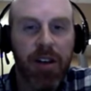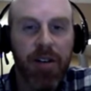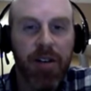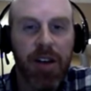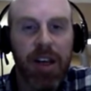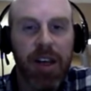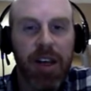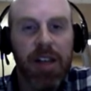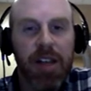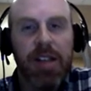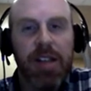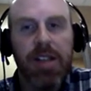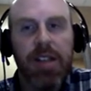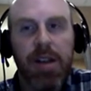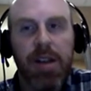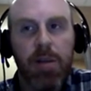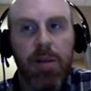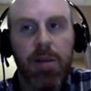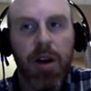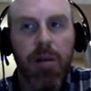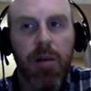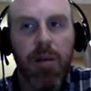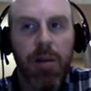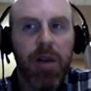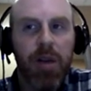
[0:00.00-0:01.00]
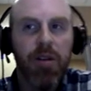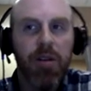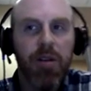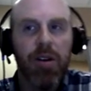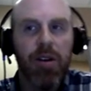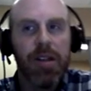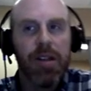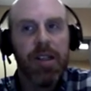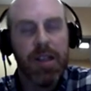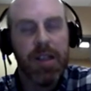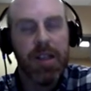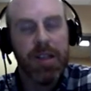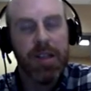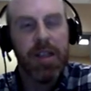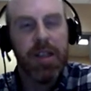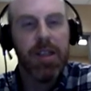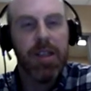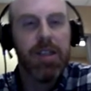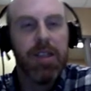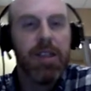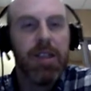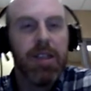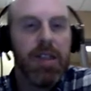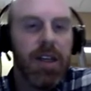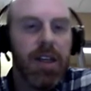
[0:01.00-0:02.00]
you need some computer
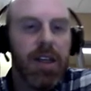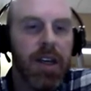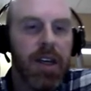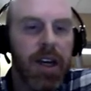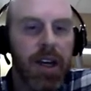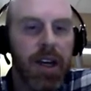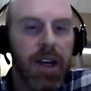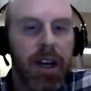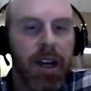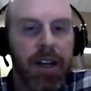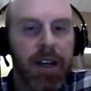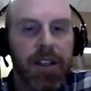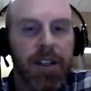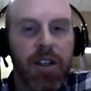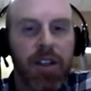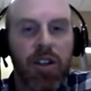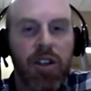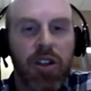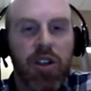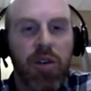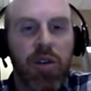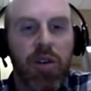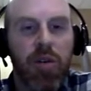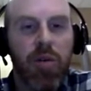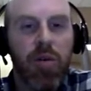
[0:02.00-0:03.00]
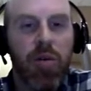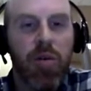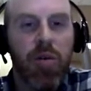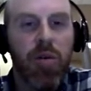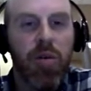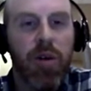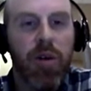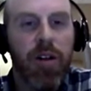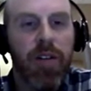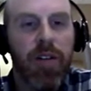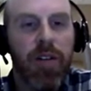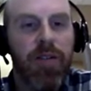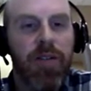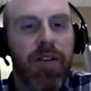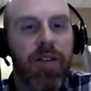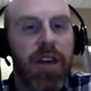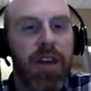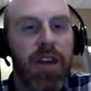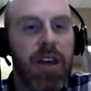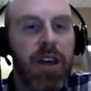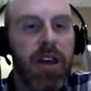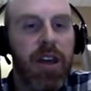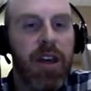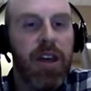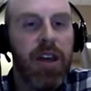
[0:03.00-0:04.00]
assistance to do
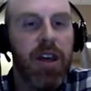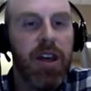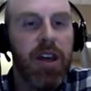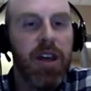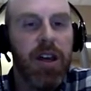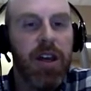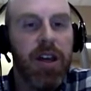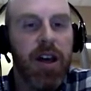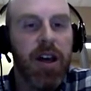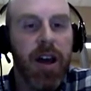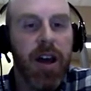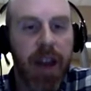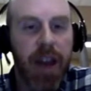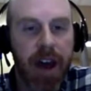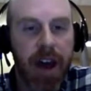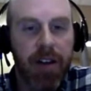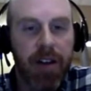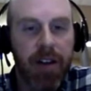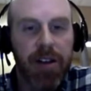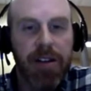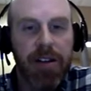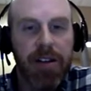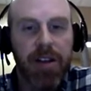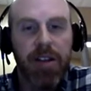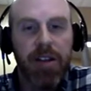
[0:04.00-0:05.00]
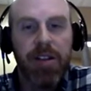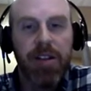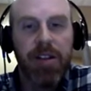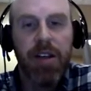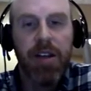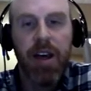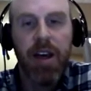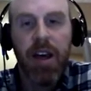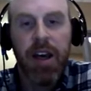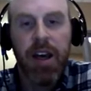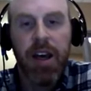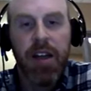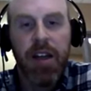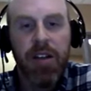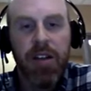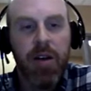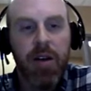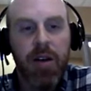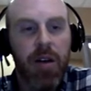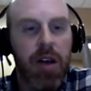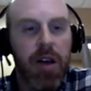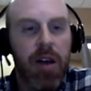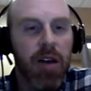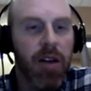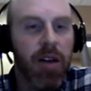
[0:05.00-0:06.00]
the analysis. And
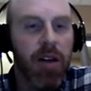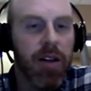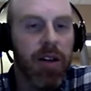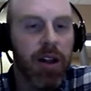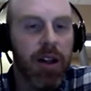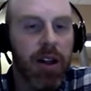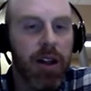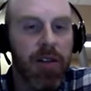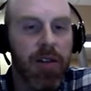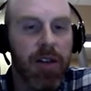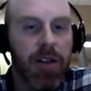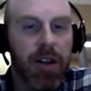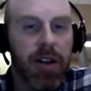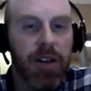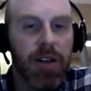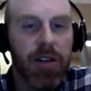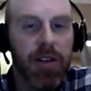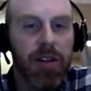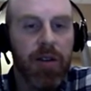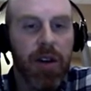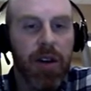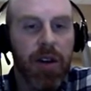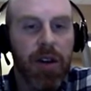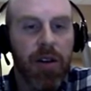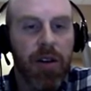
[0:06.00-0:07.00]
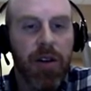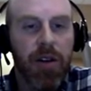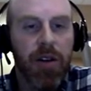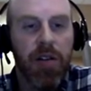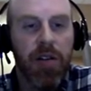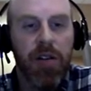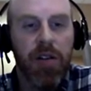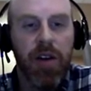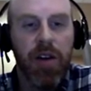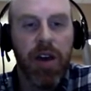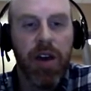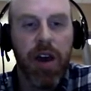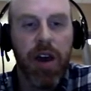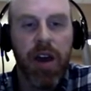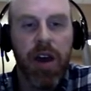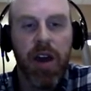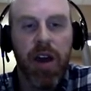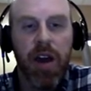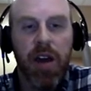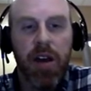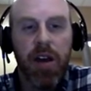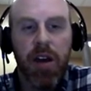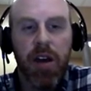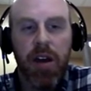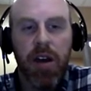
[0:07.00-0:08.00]
so here on the left side of the screen, you can see
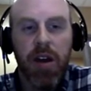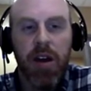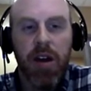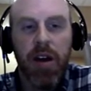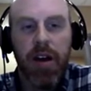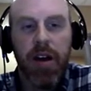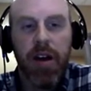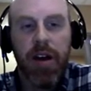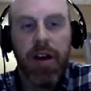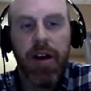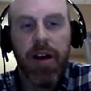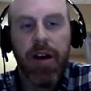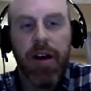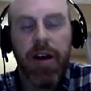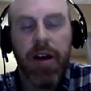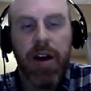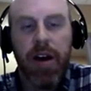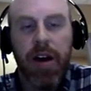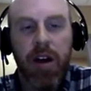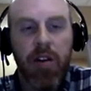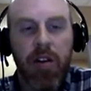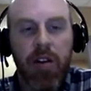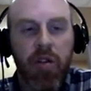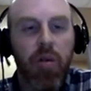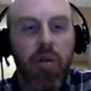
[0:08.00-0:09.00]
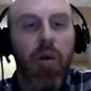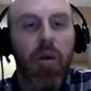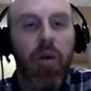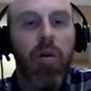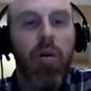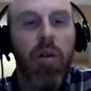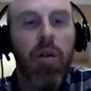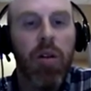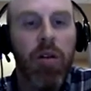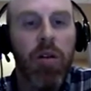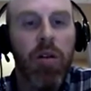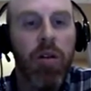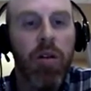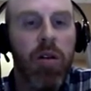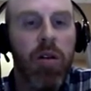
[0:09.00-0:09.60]
a control